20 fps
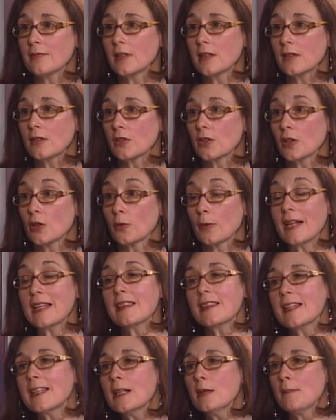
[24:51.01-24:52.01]
The, the
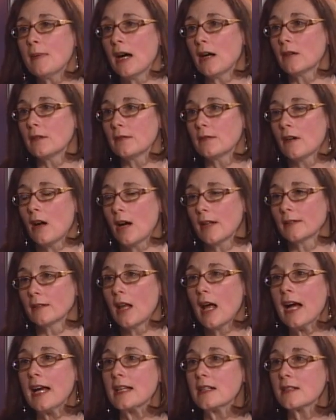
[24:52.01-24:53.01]
great thing about
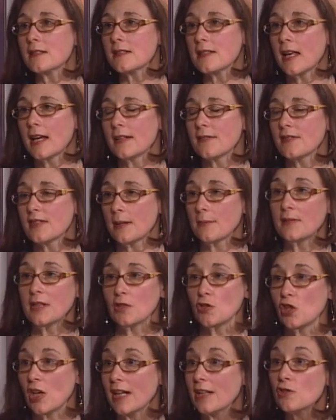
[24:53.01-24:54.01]
online is that if
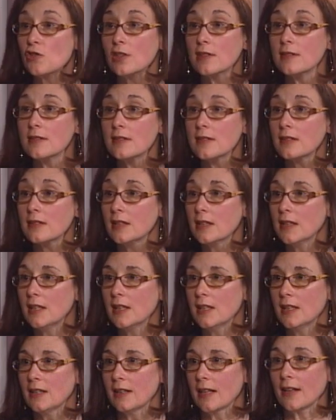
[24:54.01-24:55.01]
something changes,
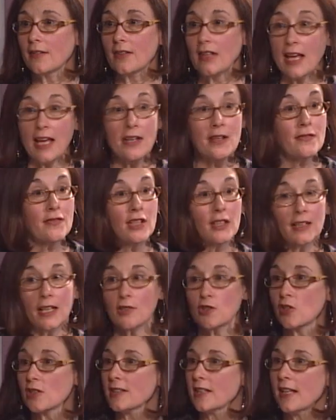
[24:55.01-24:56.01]
like at the end of the
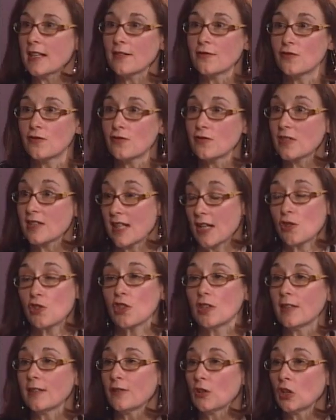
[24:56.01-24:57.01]
legislative
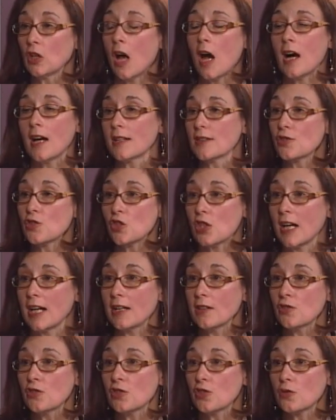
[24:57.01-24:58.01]
session, if a law has mm-hmm.
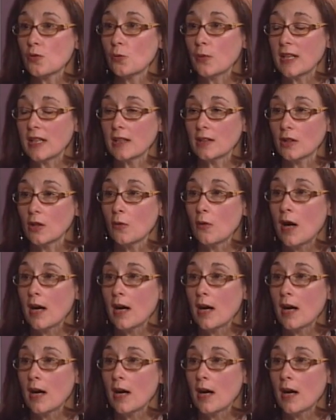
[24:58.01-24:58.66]
changed, we can go